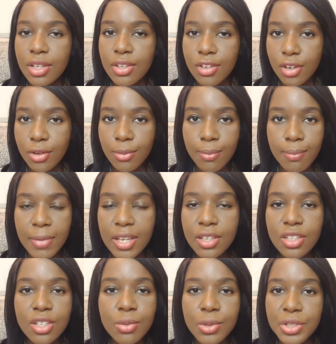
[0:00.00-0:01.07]
you know,
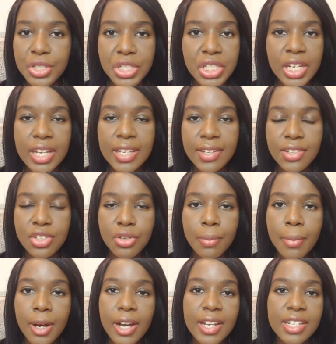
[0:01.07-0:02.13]
make you want to change your
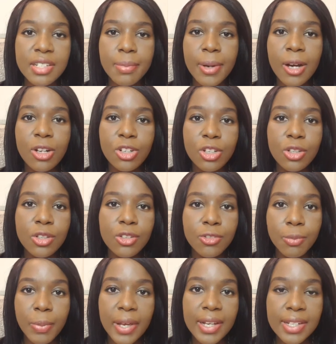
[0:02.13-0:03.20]
mind about who
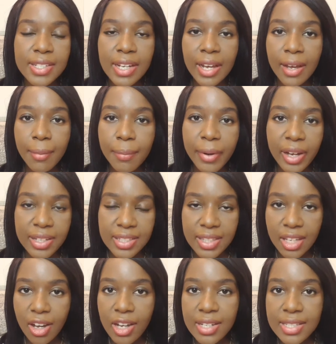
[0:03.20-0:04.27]
you've picked. But
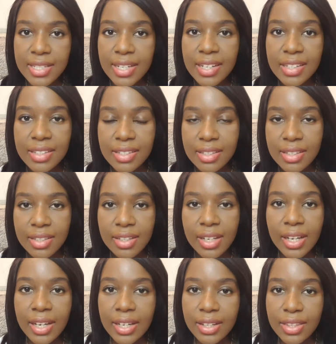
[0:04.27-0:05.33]
the idea to
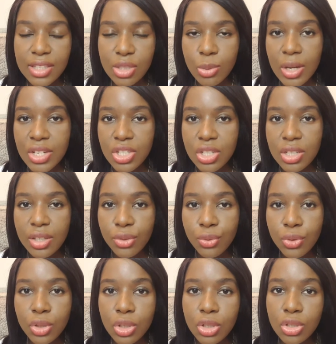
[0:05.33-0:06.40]
this question is
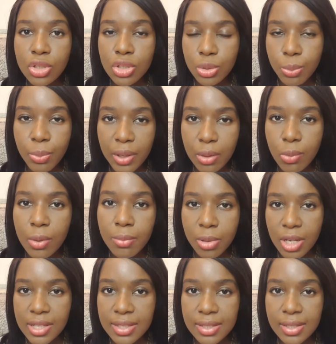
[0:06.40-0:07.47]
for you to pick one
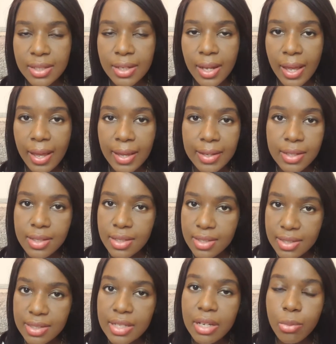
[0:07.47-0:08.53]
person and
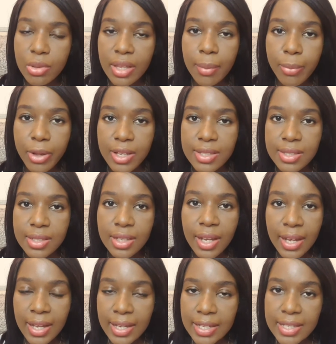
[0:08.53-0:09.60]
stick with that person.
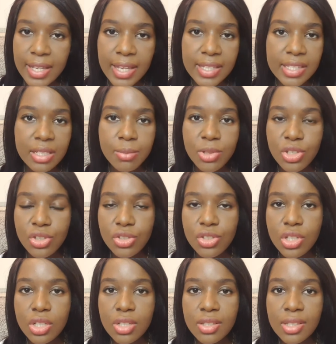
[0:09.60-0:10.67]
Yes, the
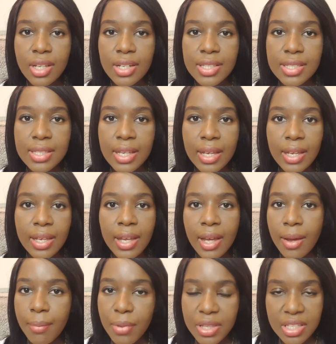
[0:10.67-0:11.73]
admissions tutor is going to say,
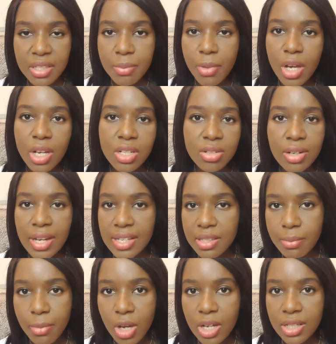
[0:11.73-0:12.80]
but this murderer
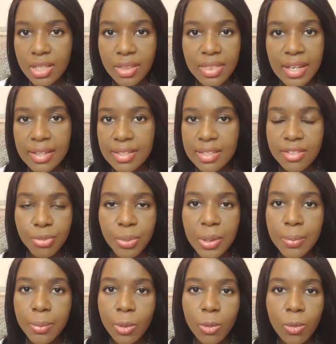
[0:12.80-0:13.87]
has murdered thousands of
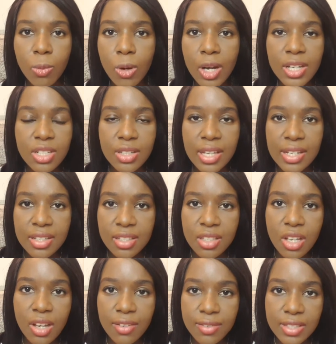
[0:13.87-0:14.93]
people. Why do they
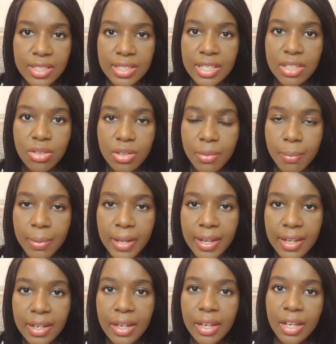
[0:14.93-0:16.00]
deserve a seat on the
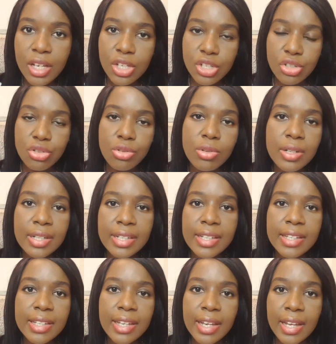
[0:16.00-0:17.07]
plane?
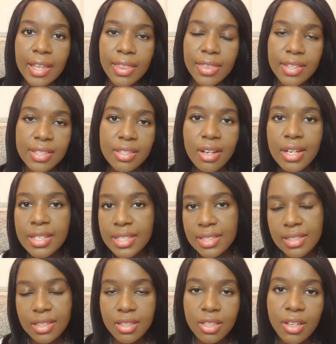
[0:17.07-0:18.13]
Surely the
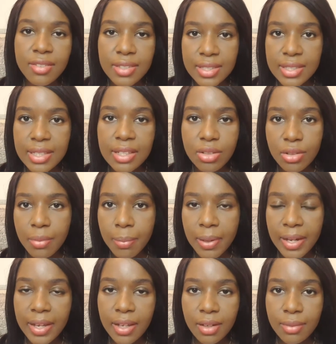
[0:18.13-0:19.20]
scientist deserves a seat on the
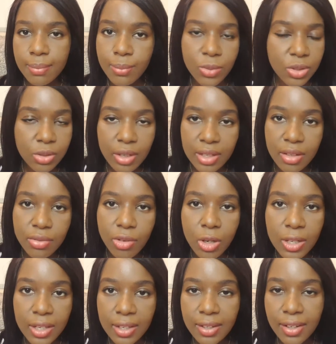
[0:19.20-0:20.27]
plane, sorry, the
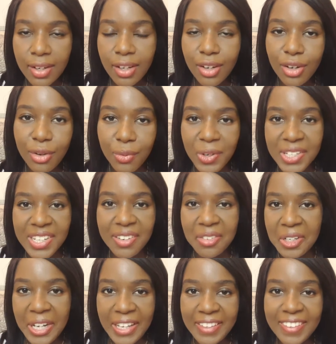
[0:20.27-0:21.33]
rocket, or
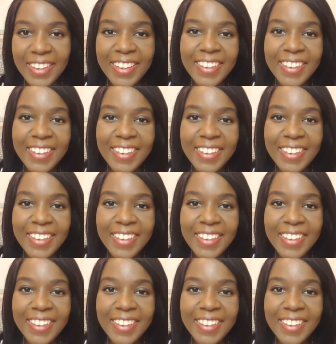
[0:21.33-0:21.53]
whatever it is.